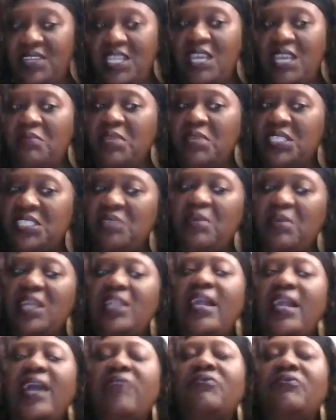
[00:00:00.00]
came into my
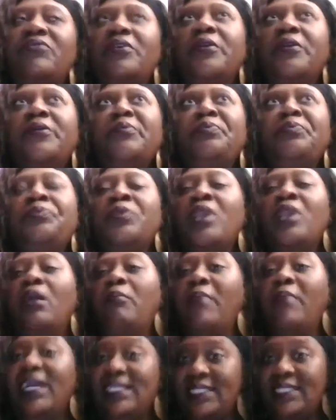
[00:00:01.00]
life,
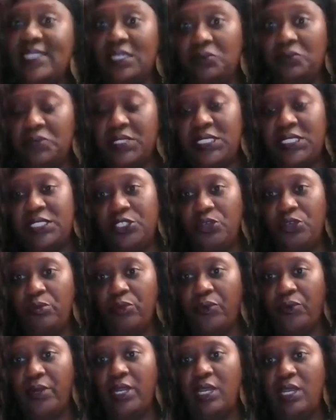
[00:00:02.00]
my son was
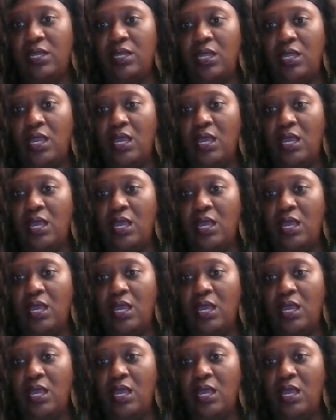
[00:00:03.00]
stillborn.